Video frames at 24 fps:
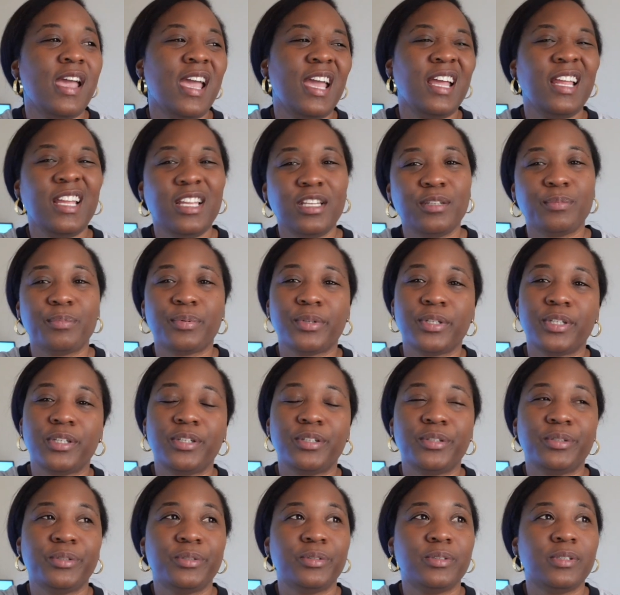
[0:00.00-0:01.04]
and he's pretty
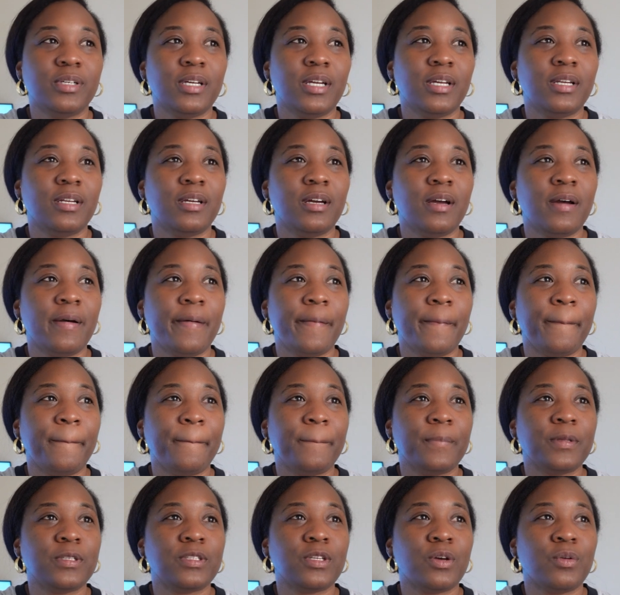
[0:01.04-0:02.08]
cool. And
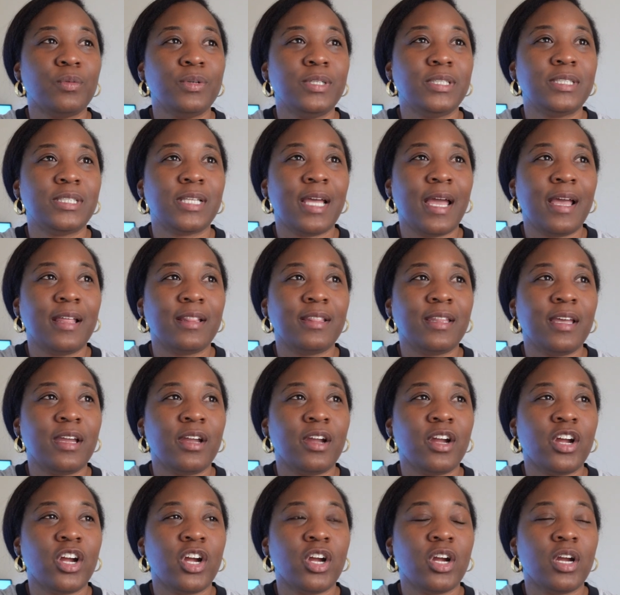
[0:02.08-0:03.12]
um, so we sat
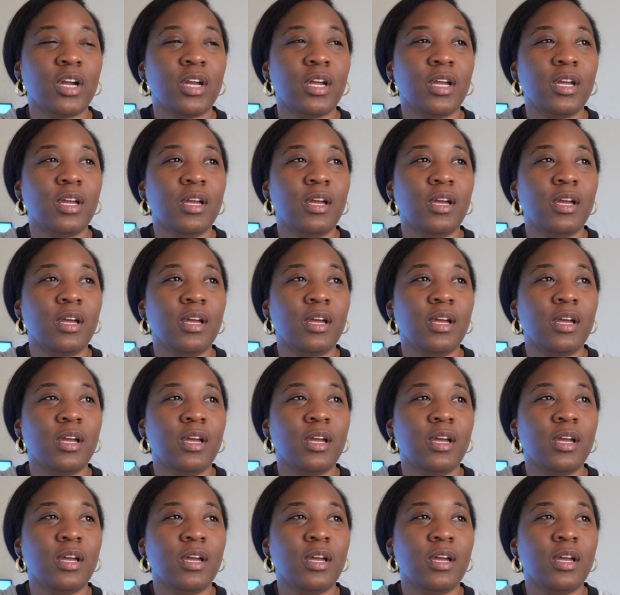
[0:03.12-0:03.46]
there